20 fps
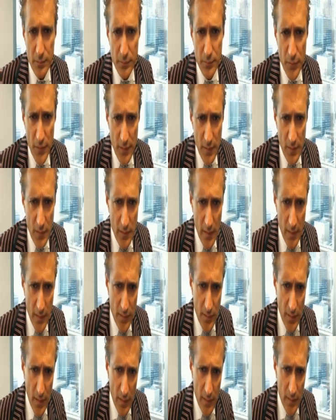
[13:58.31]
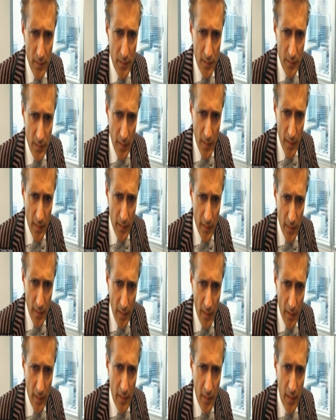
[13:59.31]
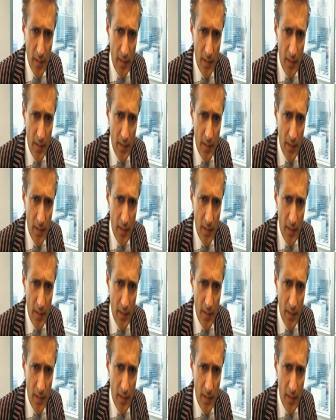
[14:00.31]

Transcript: physical dexterity is getting there.